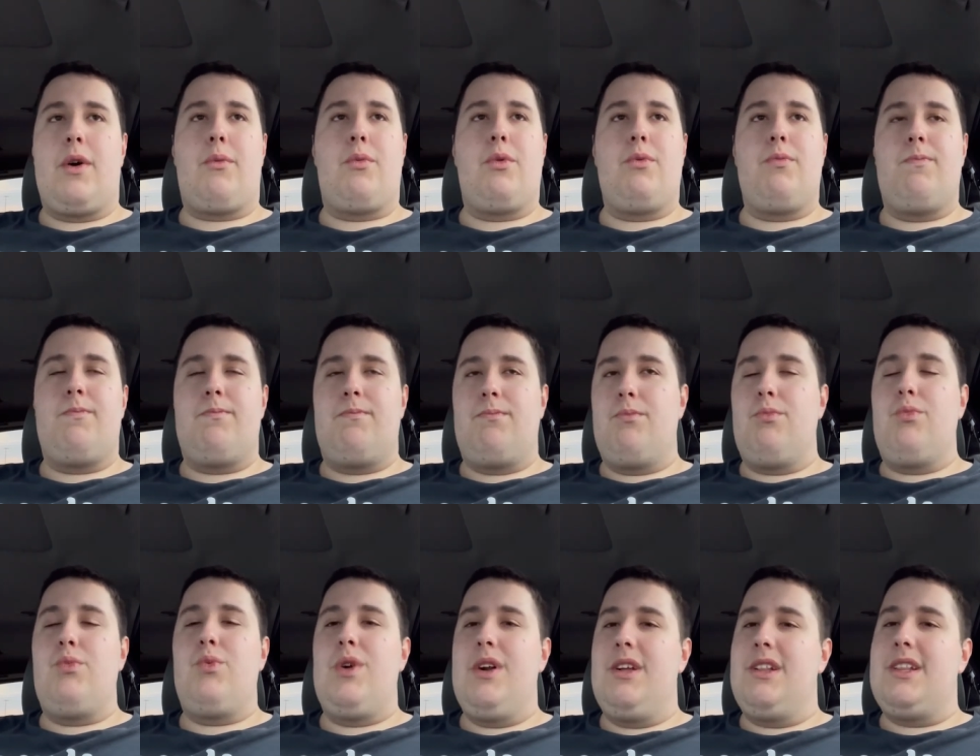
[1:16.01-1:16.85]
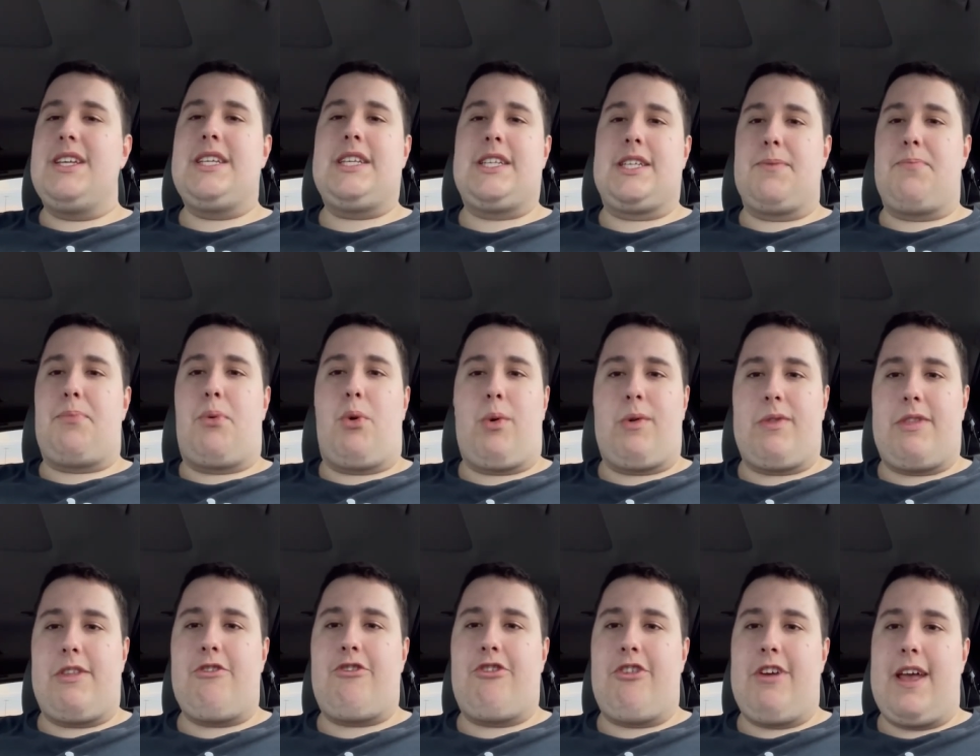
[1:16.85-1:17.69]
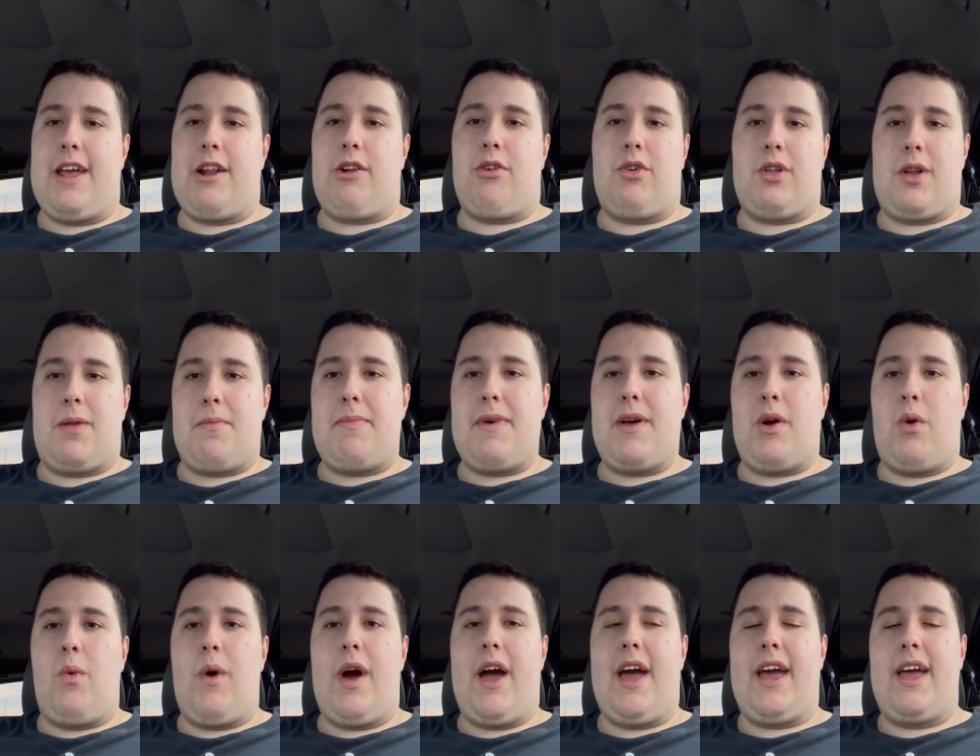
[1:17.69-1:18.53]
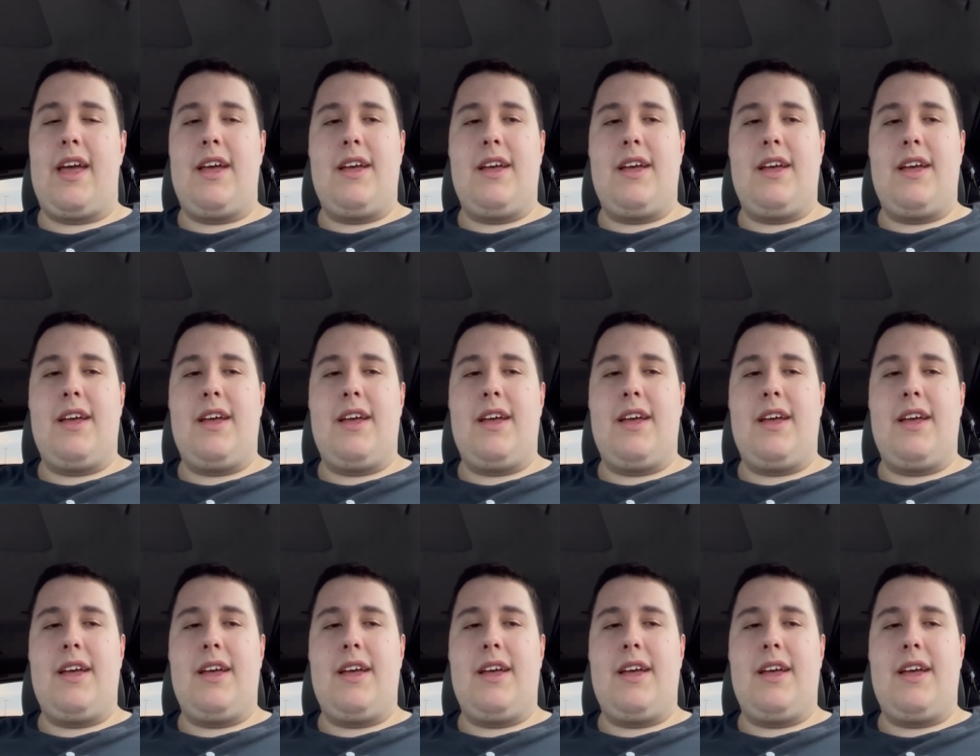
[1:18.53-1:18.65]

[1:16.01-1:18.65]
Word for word: It would really support the channel in a big way.